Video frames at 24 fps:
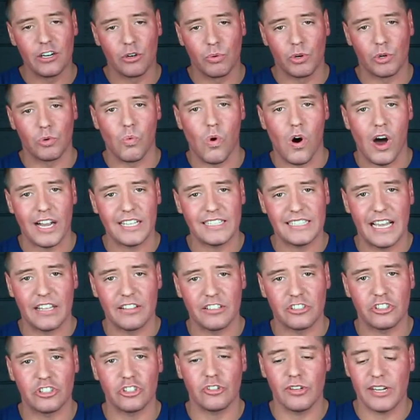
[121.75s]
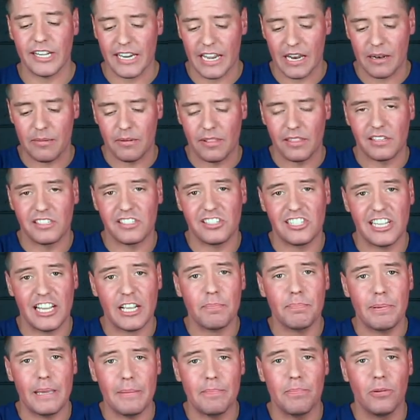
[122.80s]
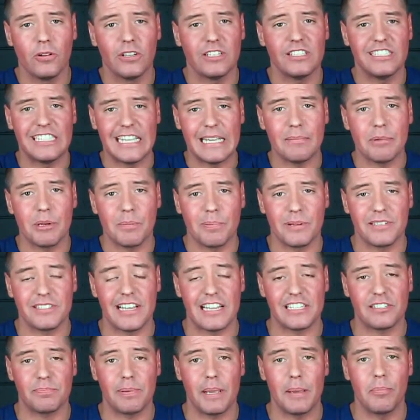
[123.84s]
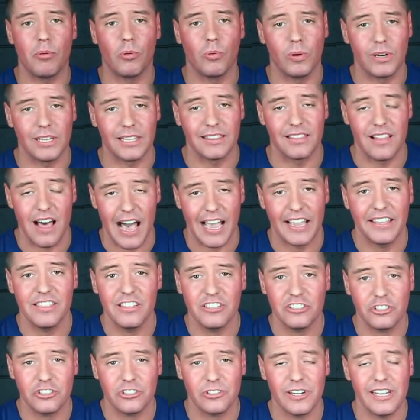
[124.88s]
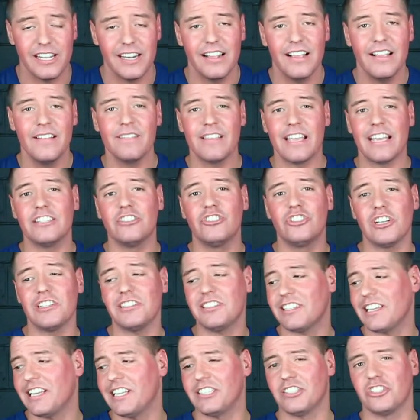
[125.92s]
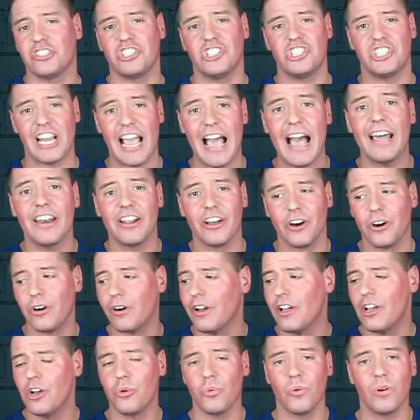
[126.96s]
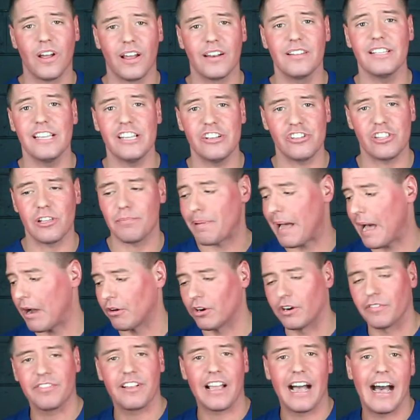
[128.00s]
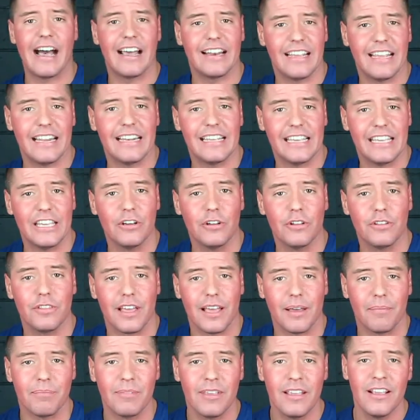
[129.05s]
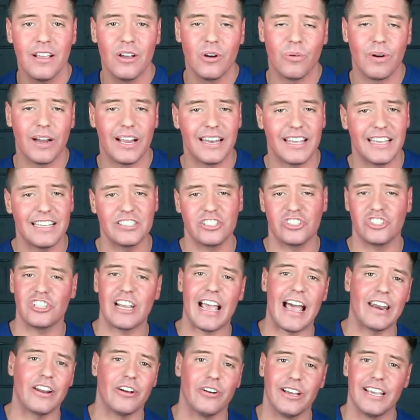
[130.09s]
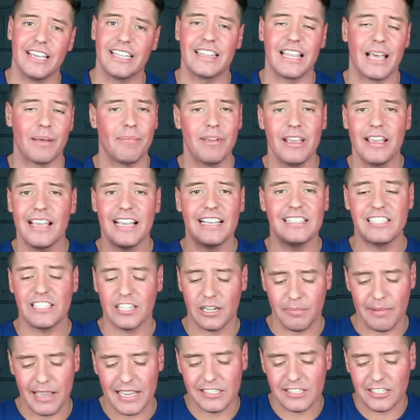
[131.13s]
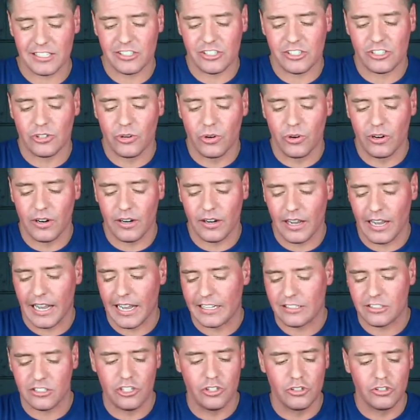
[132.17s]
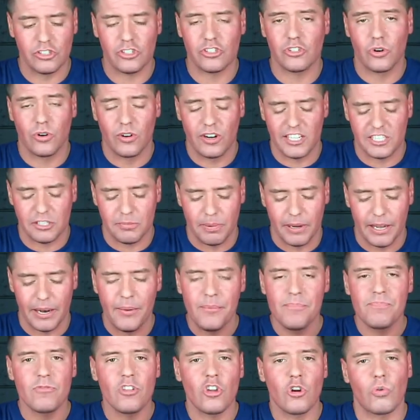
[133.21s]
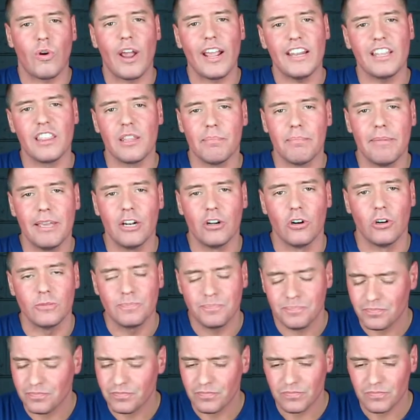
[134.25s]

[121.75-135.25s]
would walk down the street and sick people and demon-possessed people would line the street, and just his shadow would unleash the power of God and heal them when his shadow hit them. It's an amazing story, two stories, but right in the middle,